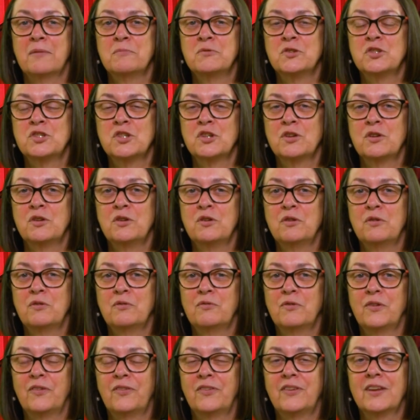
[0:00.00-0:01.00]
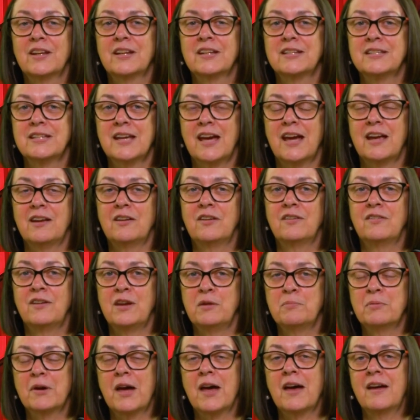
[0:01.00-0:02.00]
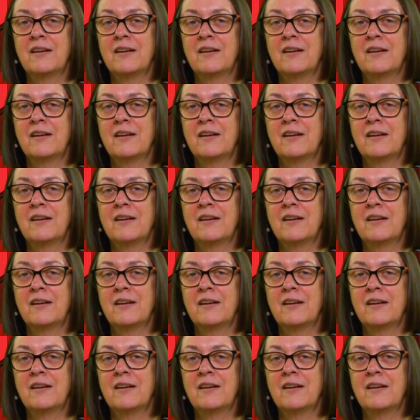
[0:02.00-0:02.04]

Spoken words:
to facilitate deeper